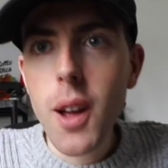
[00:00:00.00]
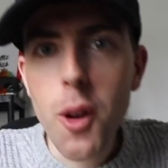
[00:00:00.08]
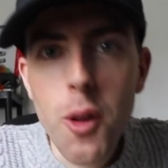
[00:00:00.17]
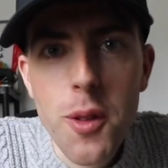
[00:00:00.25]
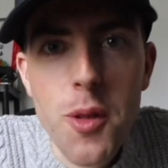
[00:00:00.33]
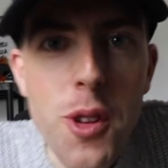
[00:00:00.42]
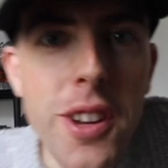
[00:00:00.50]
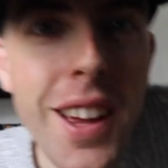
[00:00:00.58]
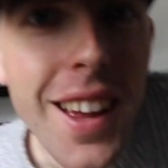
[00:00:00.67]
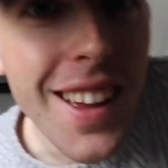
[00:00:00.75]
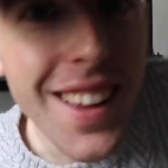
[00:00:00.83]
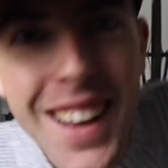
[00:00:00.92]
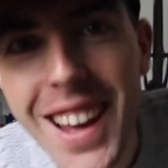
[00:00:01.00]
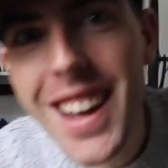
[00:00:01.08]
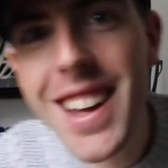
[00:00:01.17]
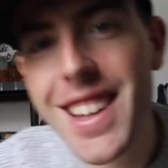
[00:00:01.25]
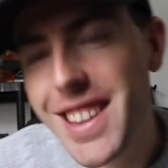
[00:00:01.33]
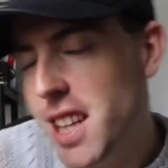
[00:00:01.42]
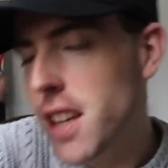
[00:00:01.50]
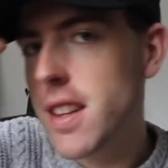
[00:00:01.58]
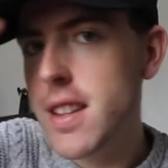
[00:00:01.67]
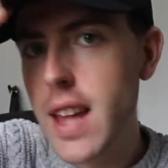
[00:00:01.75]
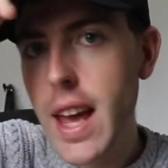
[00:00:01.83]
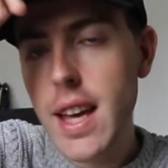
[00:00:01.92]
Hello everyone. The other
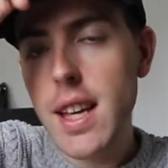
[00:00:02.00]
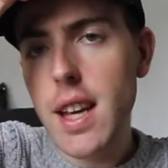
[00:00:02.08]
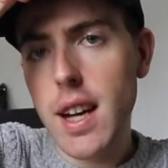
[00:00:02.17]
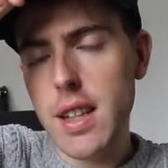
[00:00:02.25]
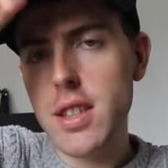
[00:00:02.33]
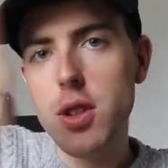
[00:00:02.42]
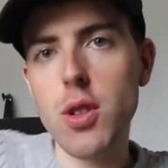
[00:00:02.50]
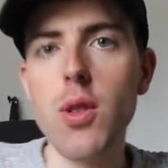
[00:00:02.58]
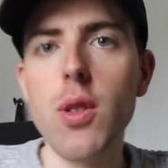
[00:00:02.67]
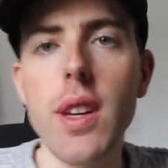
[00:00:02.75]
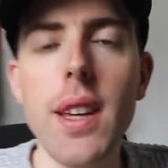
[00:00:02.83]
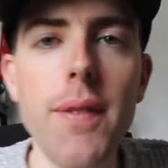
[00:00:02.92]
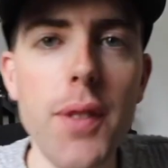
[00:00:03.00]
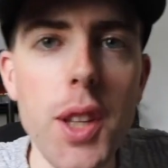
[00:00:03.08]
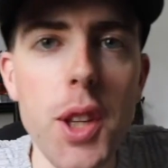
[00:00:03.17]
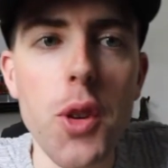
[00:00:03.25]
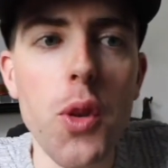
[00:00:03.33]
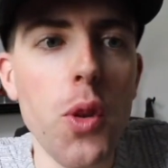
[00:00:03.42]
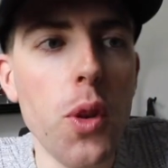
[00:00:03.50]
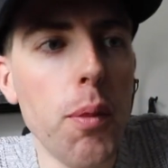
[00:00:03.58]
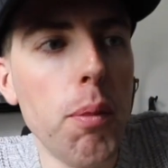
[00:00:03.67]
day I saw a video